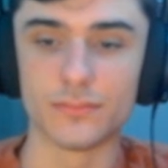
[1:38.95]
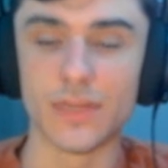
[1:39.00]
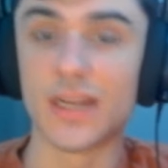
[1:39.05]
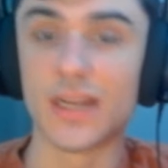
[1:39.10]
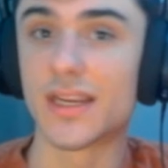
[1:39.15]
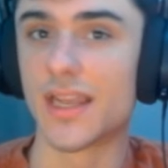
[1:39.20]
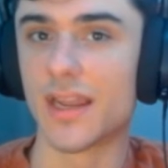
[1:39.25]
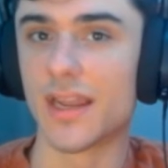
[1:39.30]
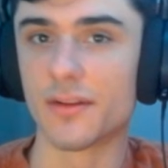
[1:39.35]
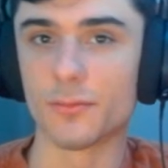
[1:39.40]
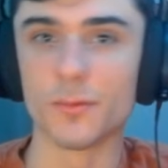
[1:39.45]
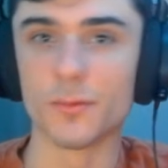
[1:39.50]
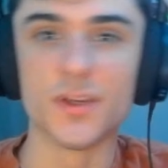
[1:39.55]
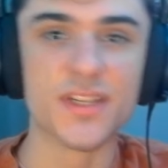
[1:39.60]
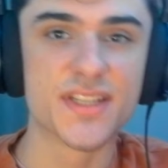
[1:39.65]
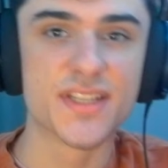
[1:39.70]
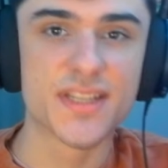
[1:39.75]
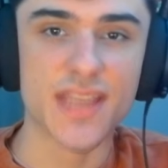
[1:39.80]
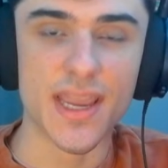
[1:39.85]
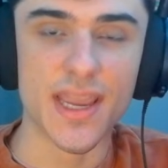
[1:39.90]
Again,
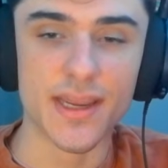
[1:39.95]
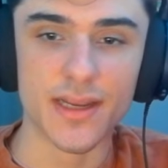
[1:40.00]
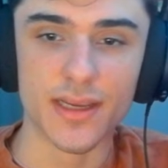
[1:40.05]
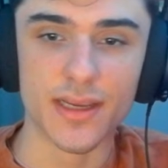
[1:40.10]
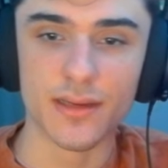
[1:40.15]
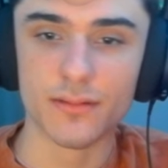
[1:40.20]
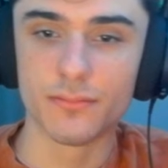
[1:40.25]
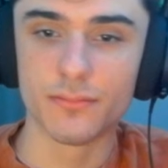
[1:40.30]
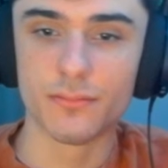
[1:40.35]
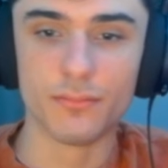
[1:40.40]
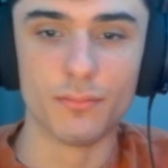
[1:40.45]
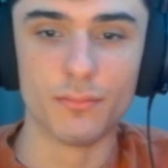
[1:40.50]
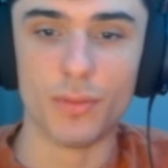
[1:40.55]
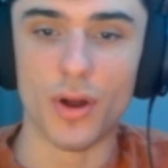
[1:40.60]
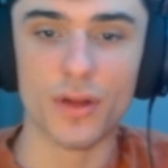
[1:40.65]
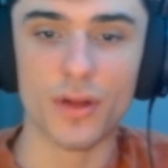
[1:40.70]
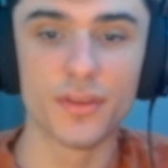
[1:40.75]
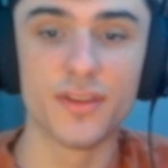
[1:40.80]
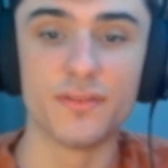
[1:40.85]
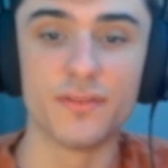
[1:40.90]
restating,
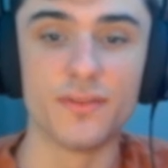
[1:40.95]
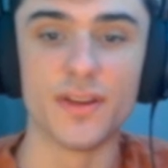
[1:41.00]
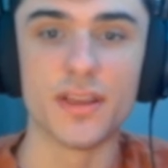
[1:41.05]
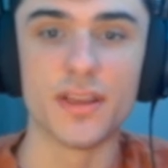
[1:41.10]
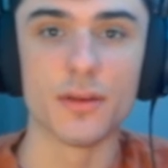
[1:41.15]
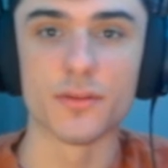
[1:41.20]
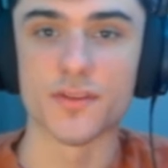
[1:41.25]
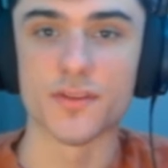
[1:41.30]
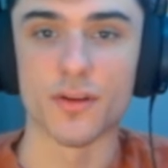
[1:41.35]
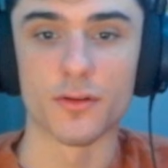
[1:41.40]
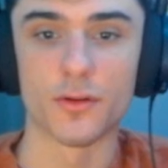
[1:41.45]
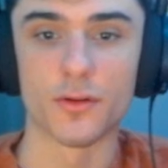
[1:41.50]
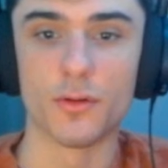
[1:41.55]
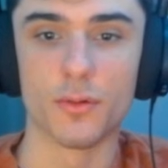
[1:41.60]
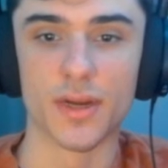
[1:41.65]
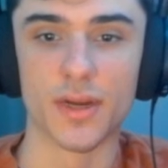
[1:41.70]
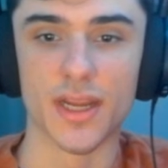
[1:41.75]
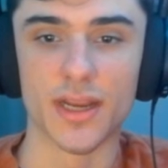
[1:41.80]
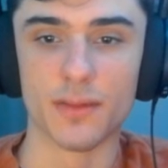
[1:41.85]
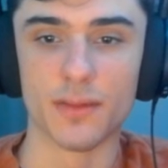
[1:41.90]
Baldy videos aren't
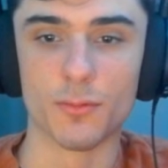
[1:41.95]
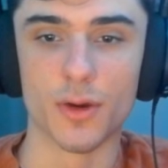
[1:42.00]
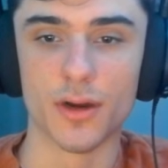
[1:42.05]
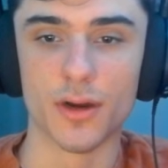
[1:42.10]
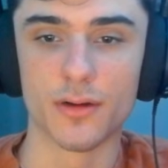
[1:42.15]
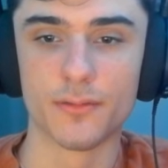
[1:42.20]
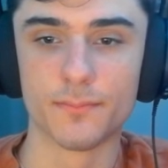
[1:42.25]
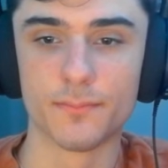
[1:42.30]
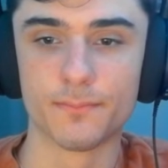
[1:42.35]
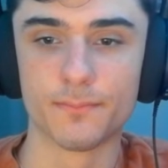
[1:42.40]
going anywhere.